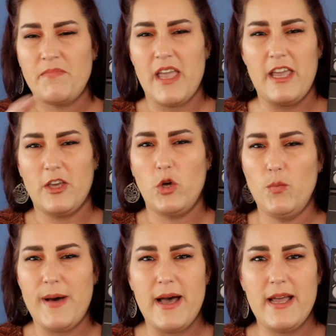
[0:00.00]
a
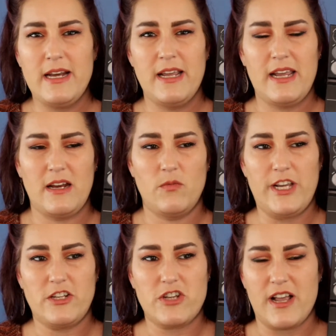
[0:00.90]
coupon in
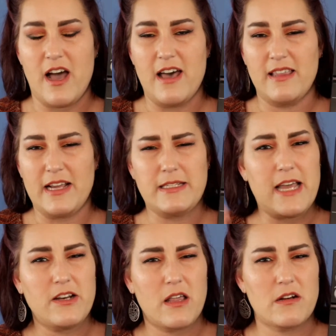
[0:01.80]
which I got like
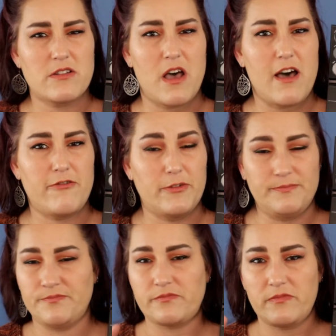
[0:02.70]
$10 off
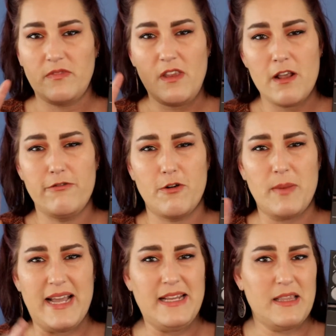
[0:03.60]
for
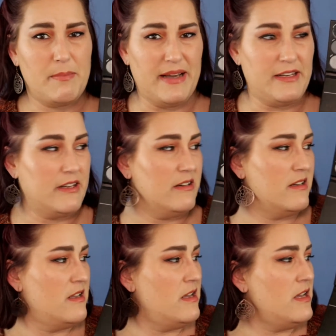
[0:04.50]
buying the bundle.